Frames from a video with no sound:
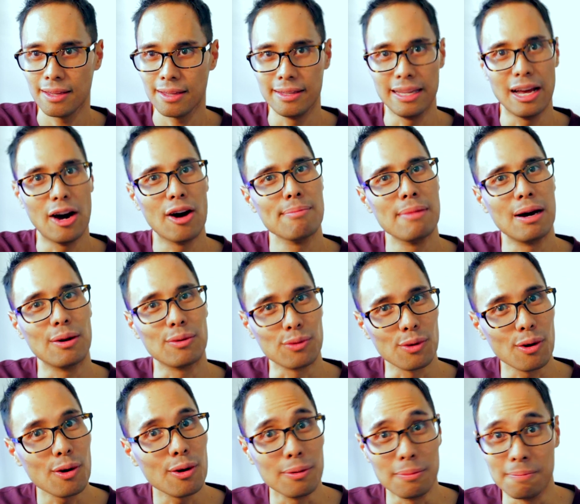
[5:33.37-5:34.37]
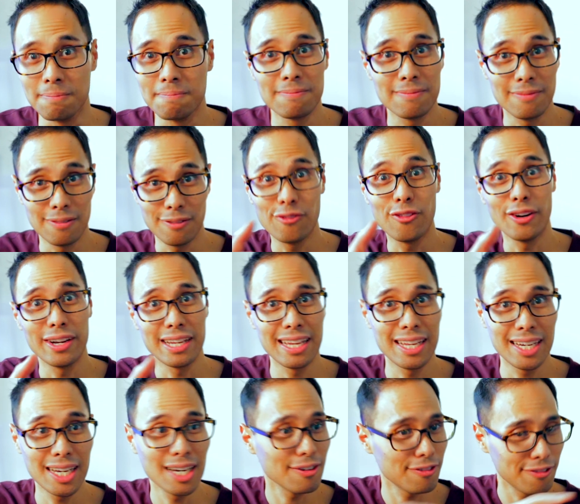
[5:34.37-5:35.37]
Now, in my role, funny
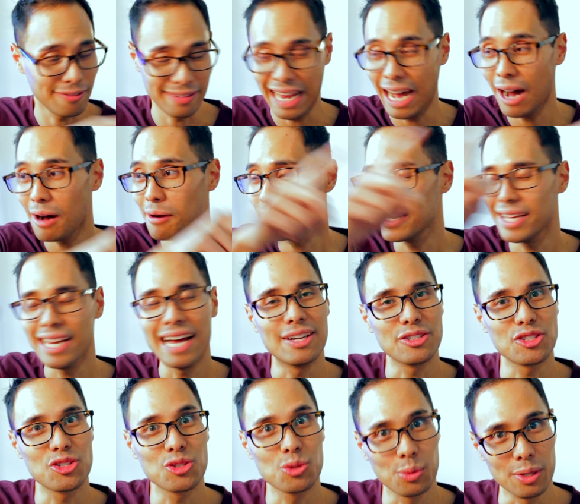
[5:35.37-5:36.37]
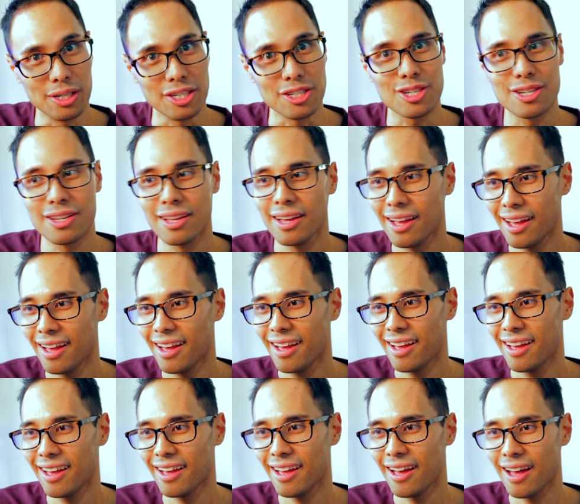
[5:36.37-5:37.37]
enough, now it has switched.
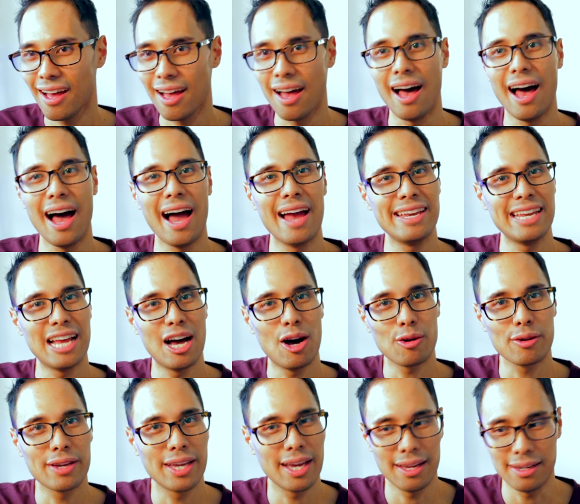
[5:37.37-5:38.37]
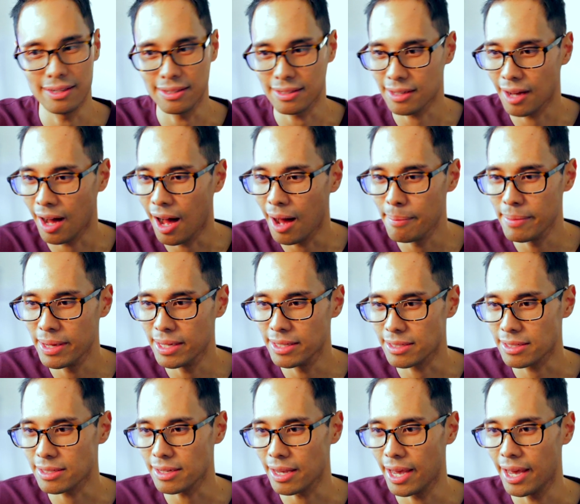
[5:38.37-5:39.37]
I now get
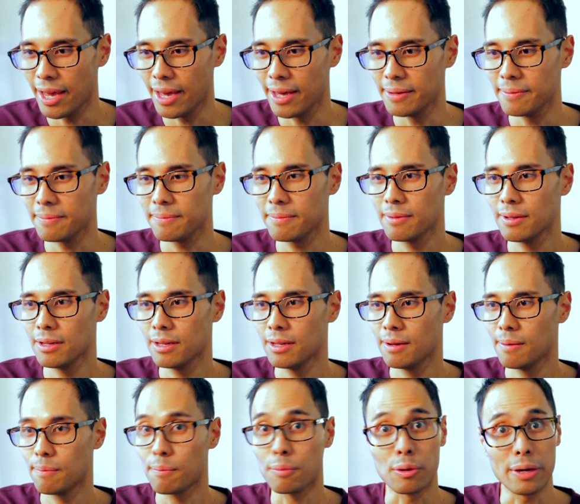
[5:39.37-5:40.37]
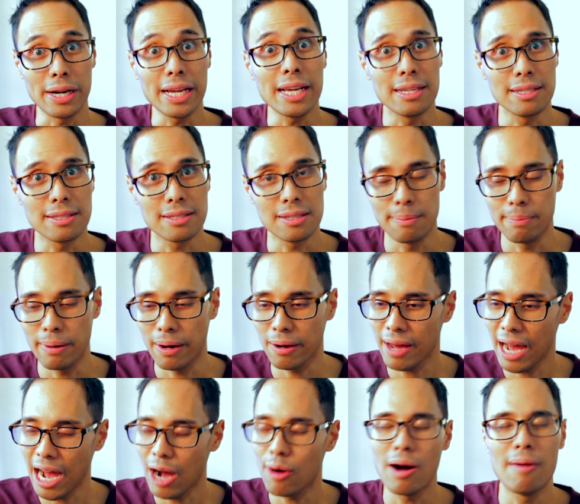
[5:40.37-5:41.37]
comments and praise about
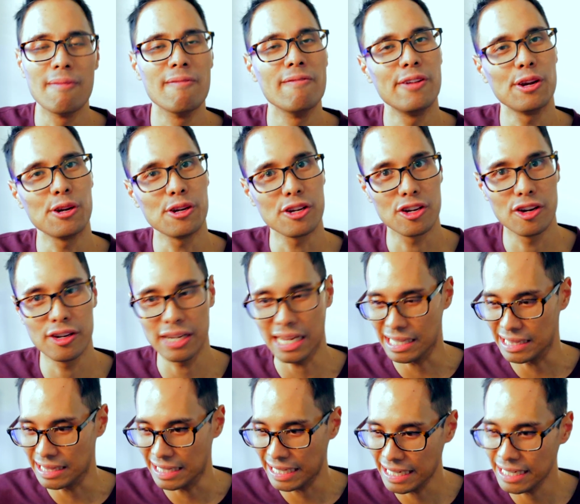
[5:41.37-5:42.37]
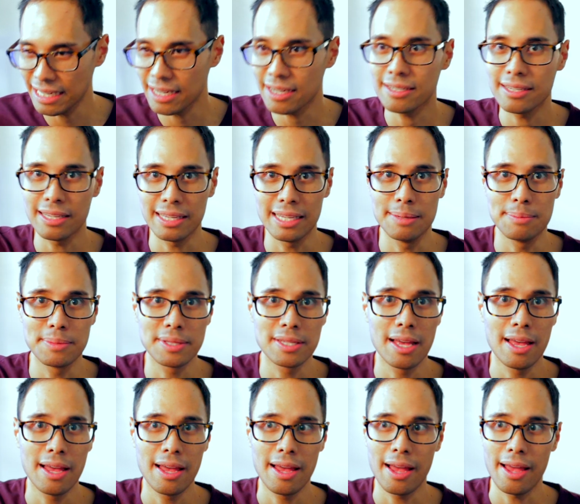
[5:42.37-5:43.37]
how I'm very good at leading teams
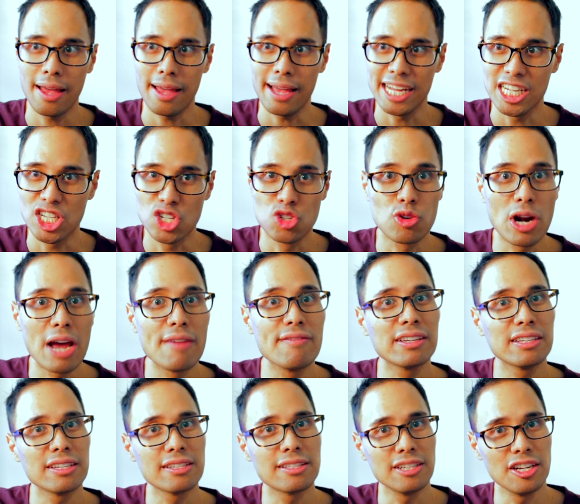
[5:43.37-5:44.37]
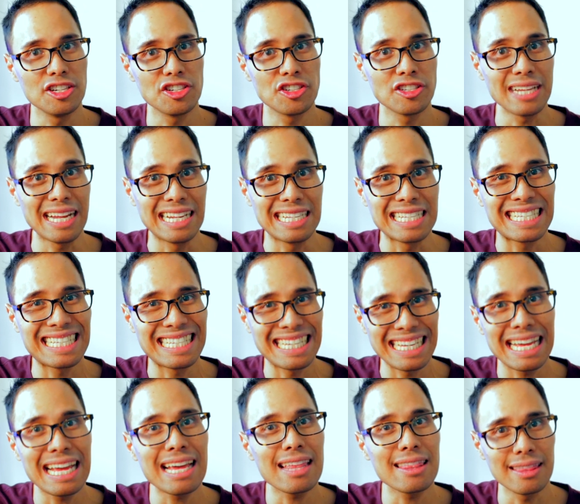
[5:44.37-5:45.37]
and driving decisions and
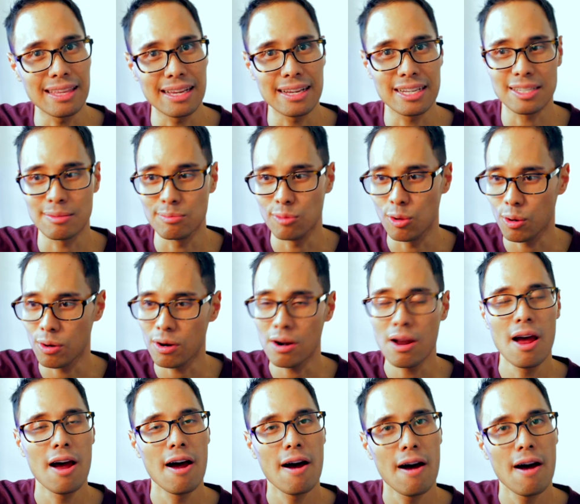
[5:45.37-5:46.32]
seeing things more